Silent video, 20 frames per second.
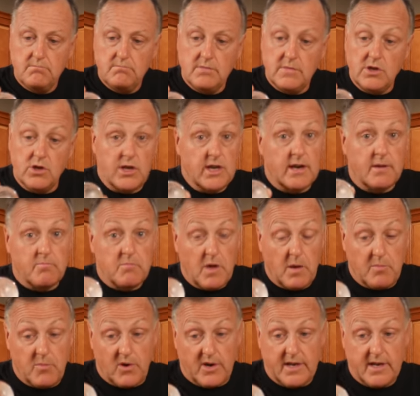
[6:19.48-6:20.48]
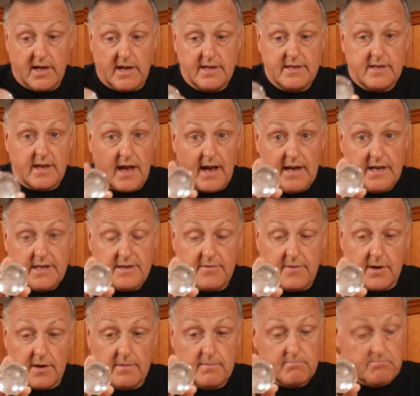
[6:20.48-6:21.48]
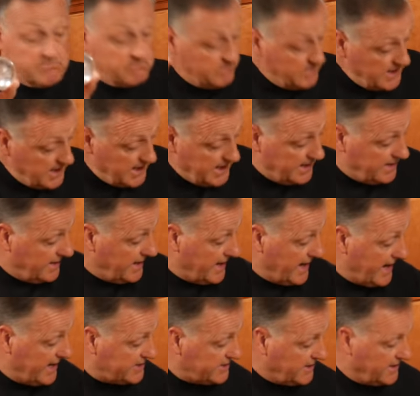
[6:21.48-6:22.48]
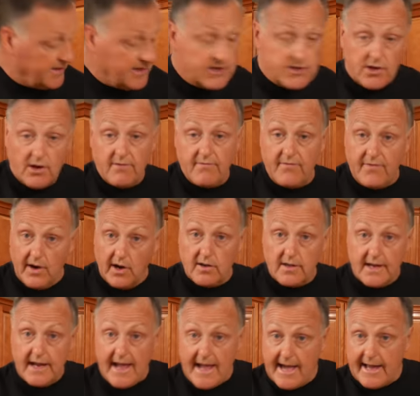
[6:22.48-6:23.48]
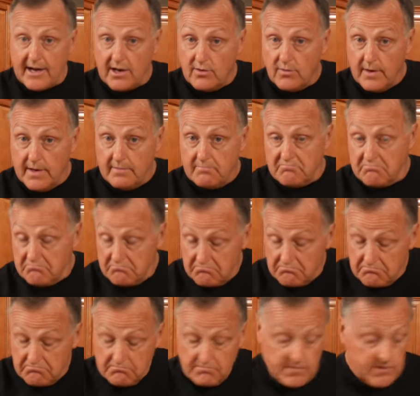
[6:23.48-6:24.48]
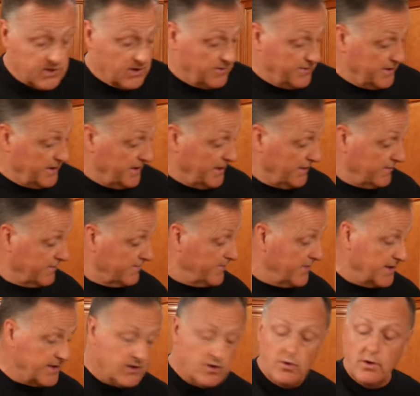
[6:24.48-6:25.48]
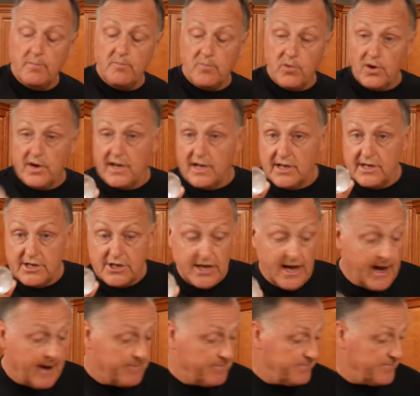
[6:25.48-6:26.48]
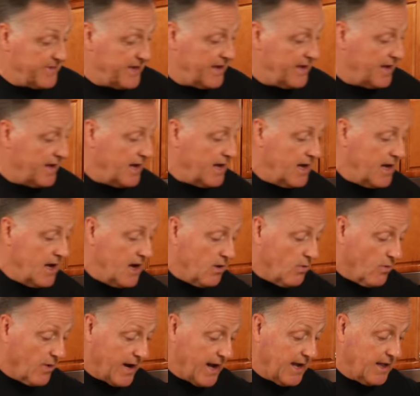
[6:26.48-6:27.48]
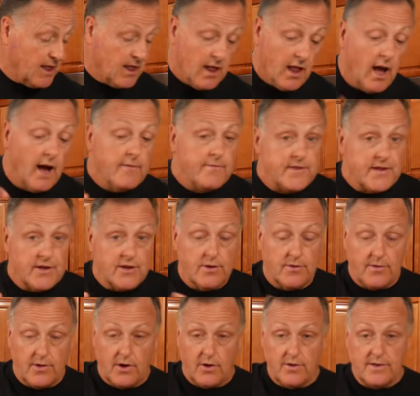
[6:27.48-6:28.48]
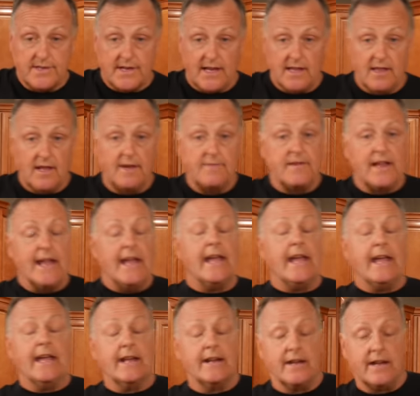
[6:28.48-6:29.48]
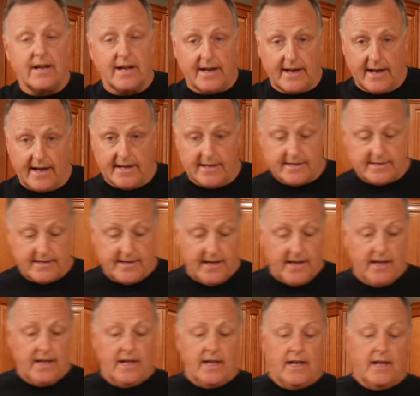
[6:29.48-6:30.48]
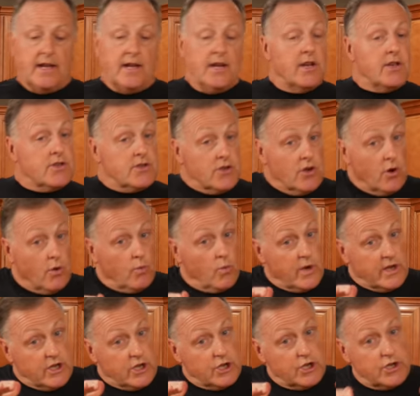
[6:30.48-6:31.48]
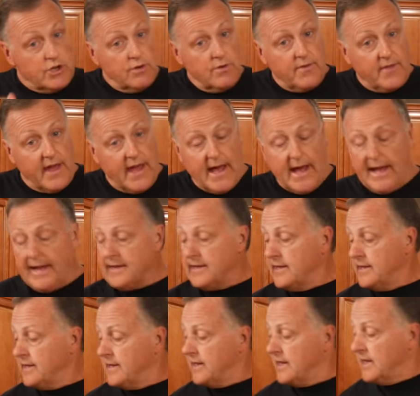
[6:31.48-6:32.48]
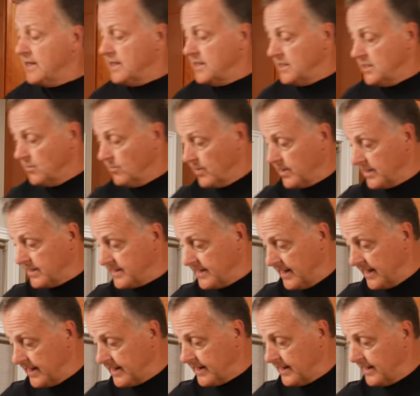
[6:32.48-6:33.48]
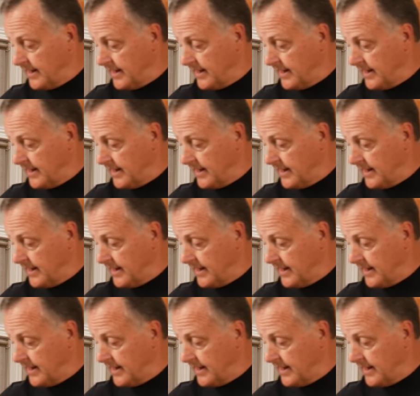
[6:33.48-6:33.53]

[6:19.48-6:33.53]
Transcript: you get a pretty nice ice sphere. And actually, these are fairly adequate. So they do a pretty good job. What I love to do though is I love to hand cut ice. So when you do that, you want to take